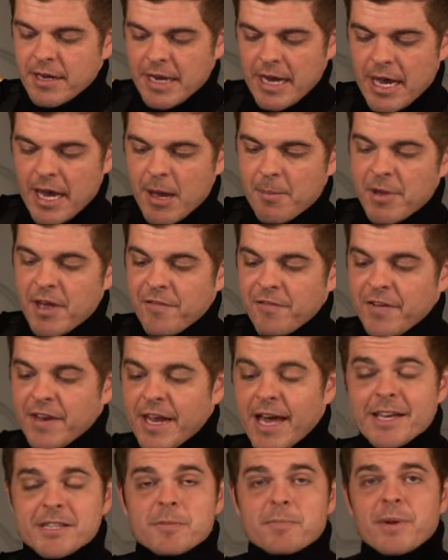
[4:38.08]
Um, if it
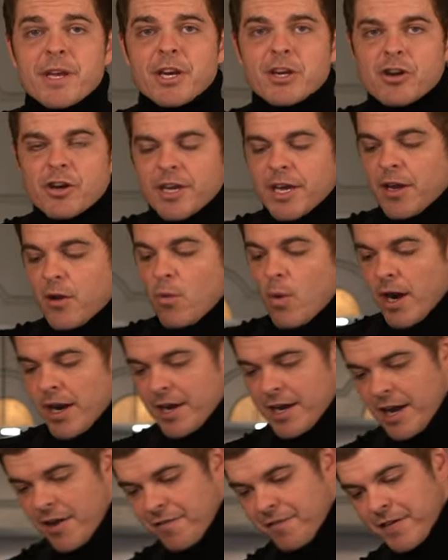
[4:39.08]
hasn't been cooking well
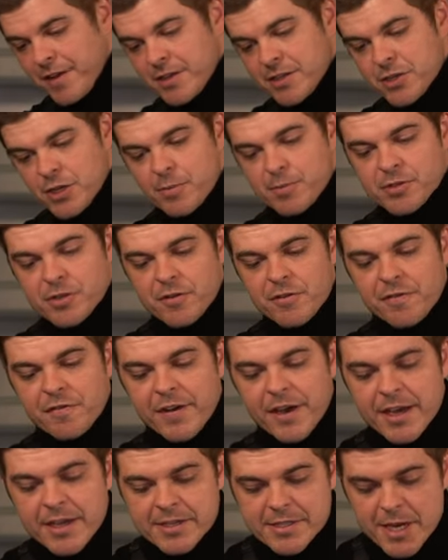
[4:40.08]
enough in terms of
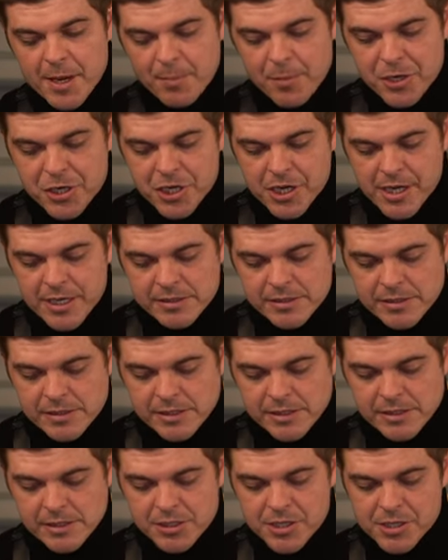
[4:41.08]
uh, temperature,
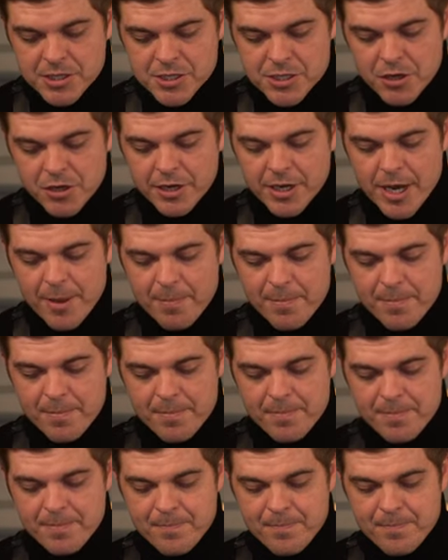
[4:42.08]
just turn it up.